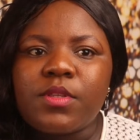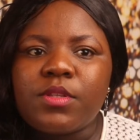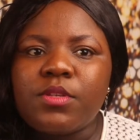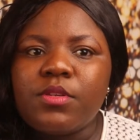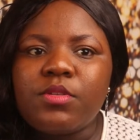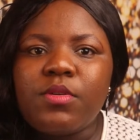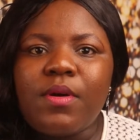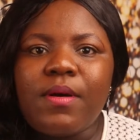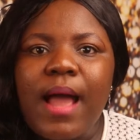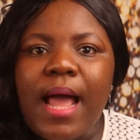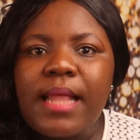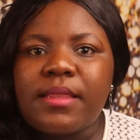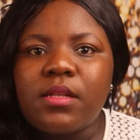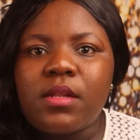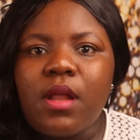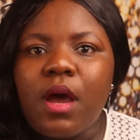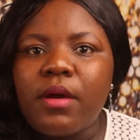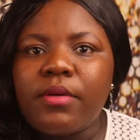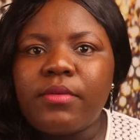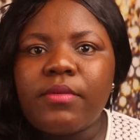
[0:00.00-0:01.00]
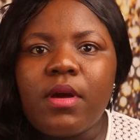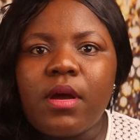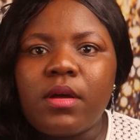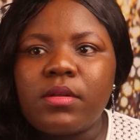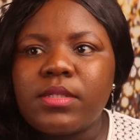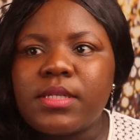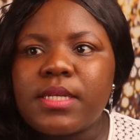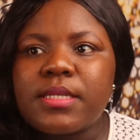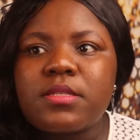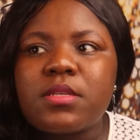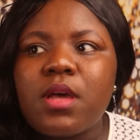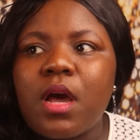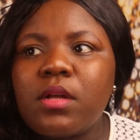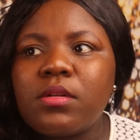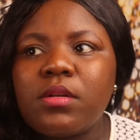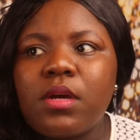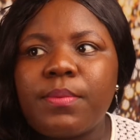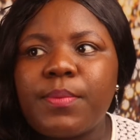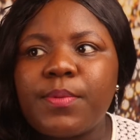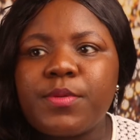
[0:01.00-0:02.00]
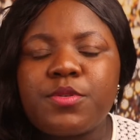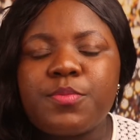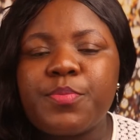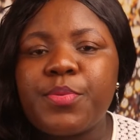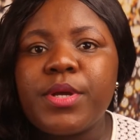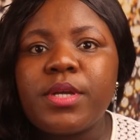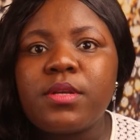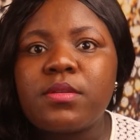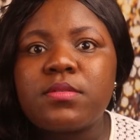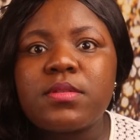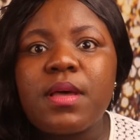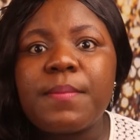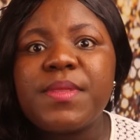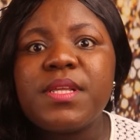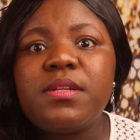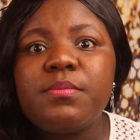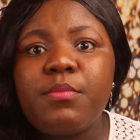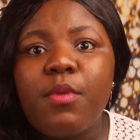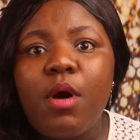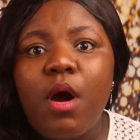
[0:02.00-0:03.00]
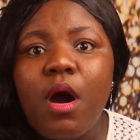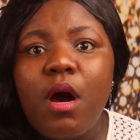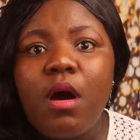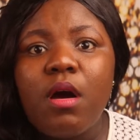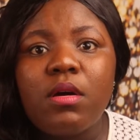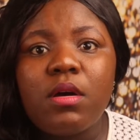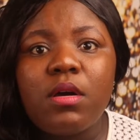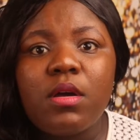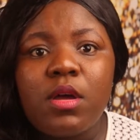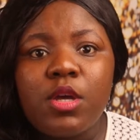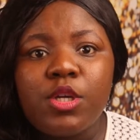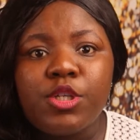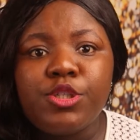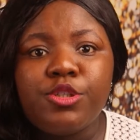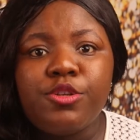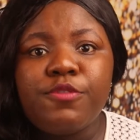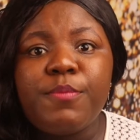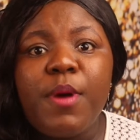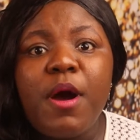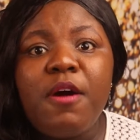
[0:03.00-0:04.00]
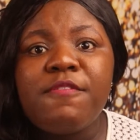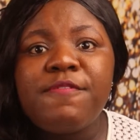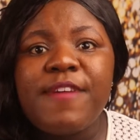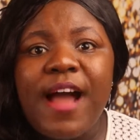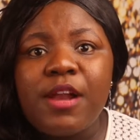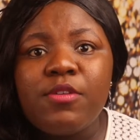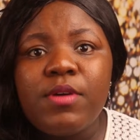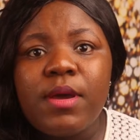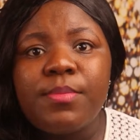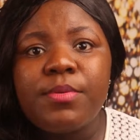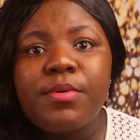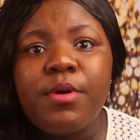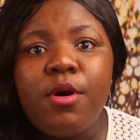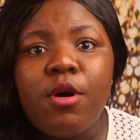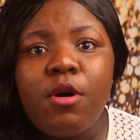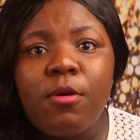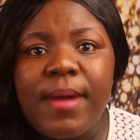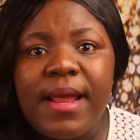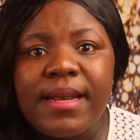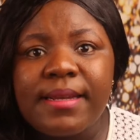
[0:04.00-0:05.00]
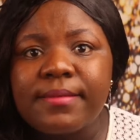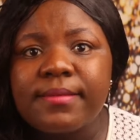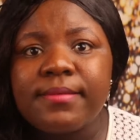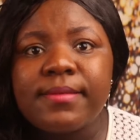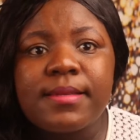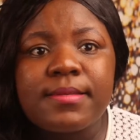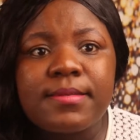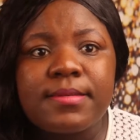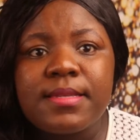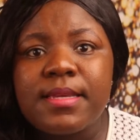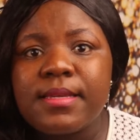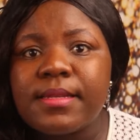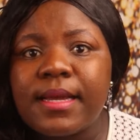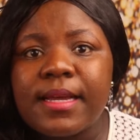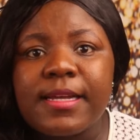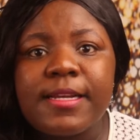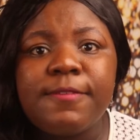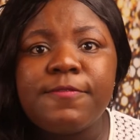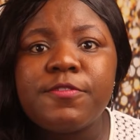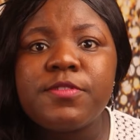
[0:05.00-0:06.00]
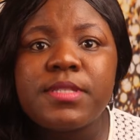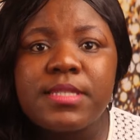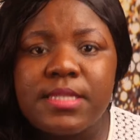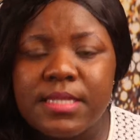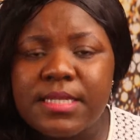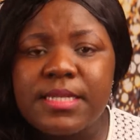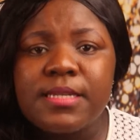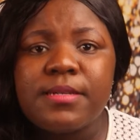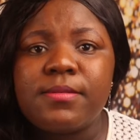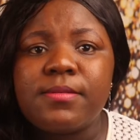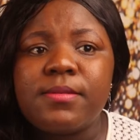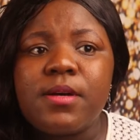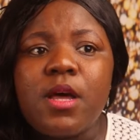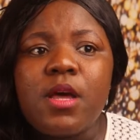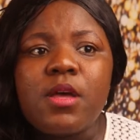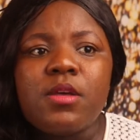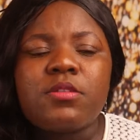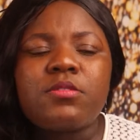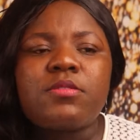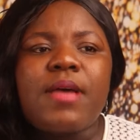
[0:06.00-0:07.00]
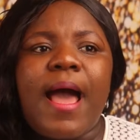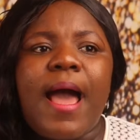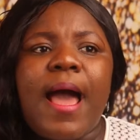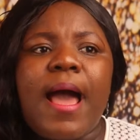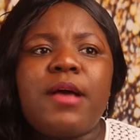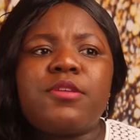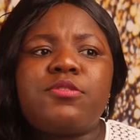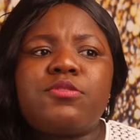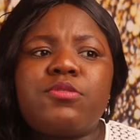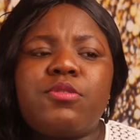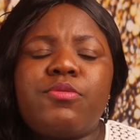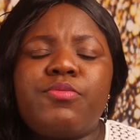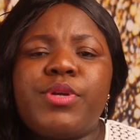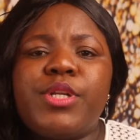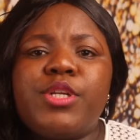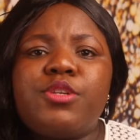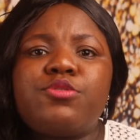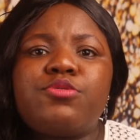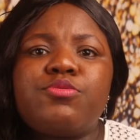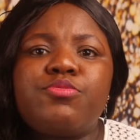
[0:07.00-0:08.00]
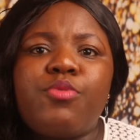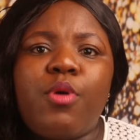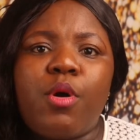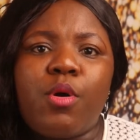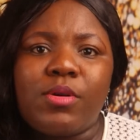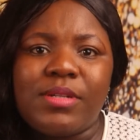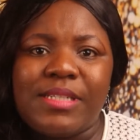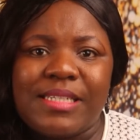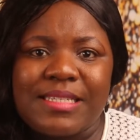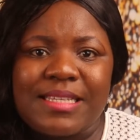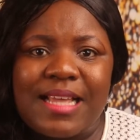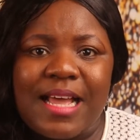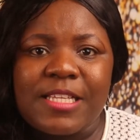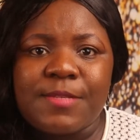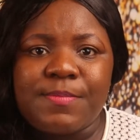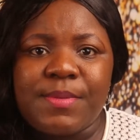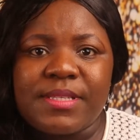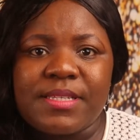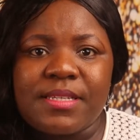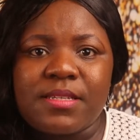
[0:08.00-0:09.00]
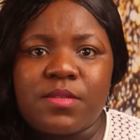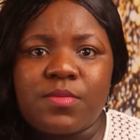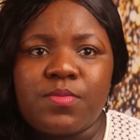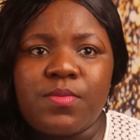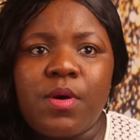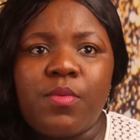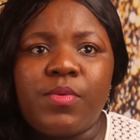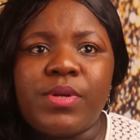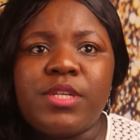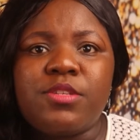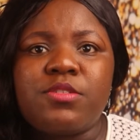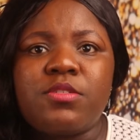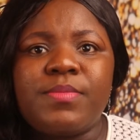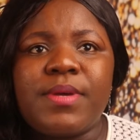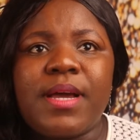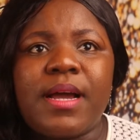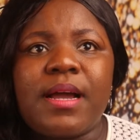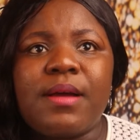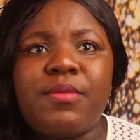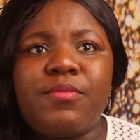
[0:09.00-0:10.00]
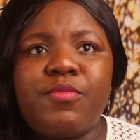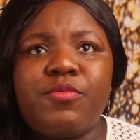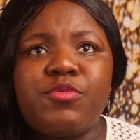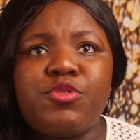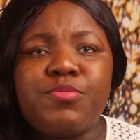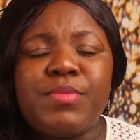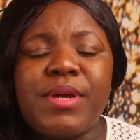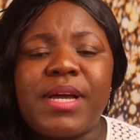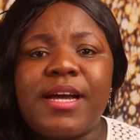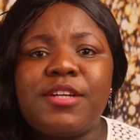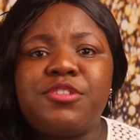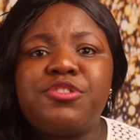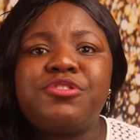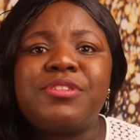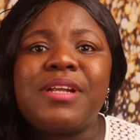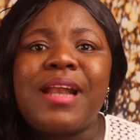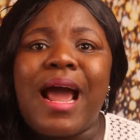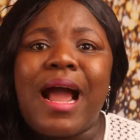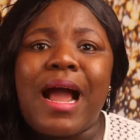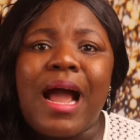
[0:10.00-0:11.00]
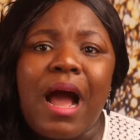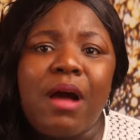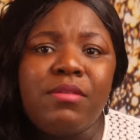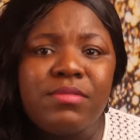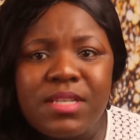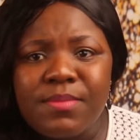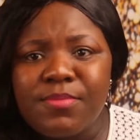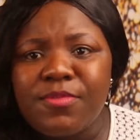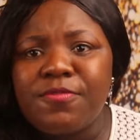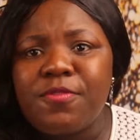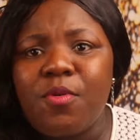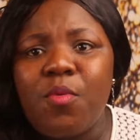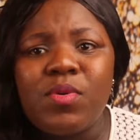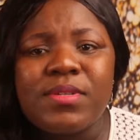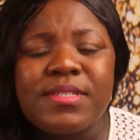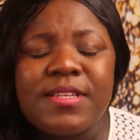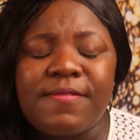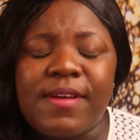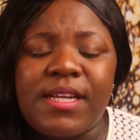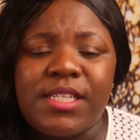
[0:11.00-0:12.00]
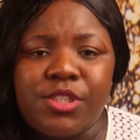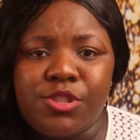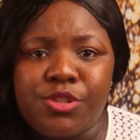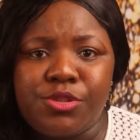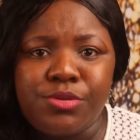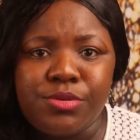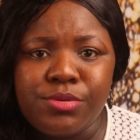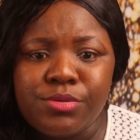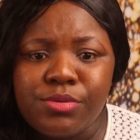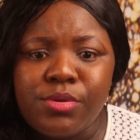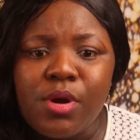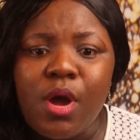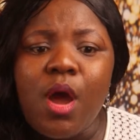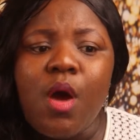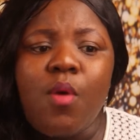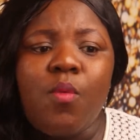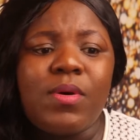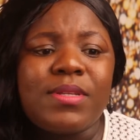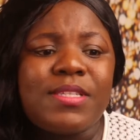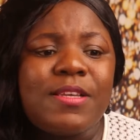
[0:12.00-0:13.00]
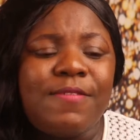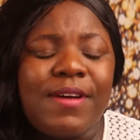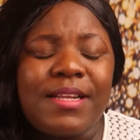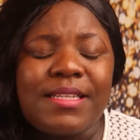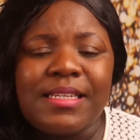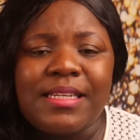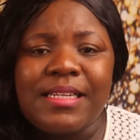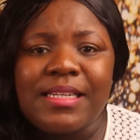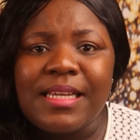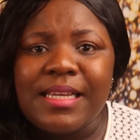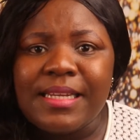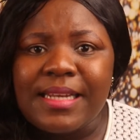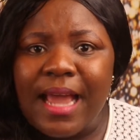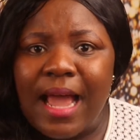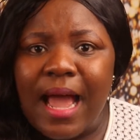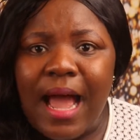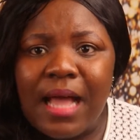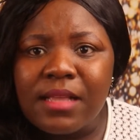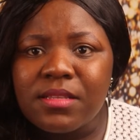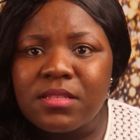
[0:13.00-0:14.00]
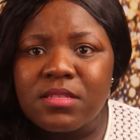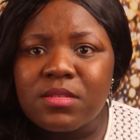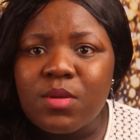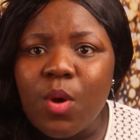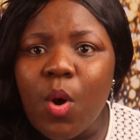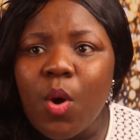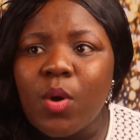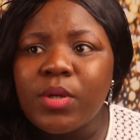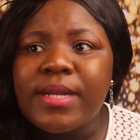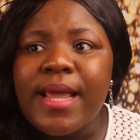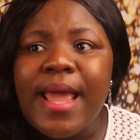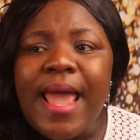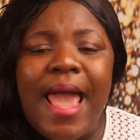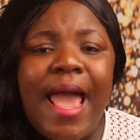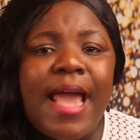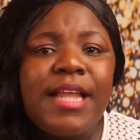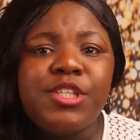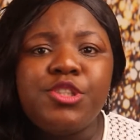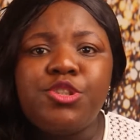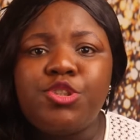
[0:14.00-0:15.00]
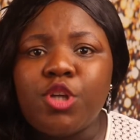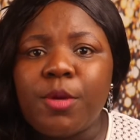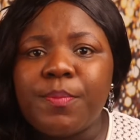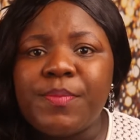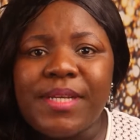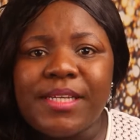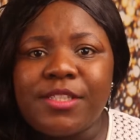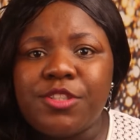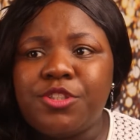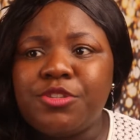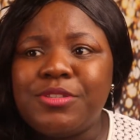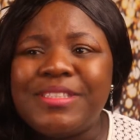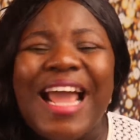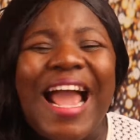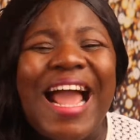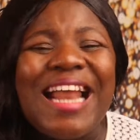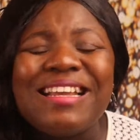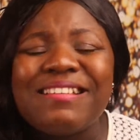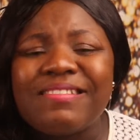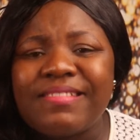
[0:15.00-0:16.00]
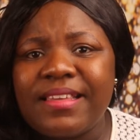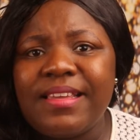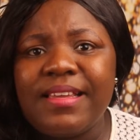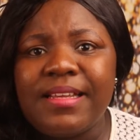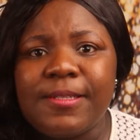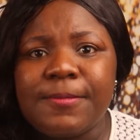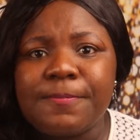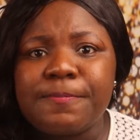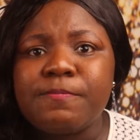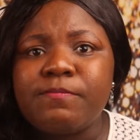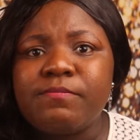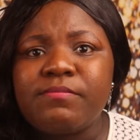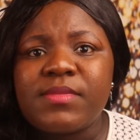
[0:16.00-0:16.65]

You know, at the long run, they turn up to bring something more, you know, more valuable home. Anything they see, they can even steal. So we need to work on this aspect as well. We need to make our children accountable for whatever they do, whatever they lay their hands on, any job they are doing, anything.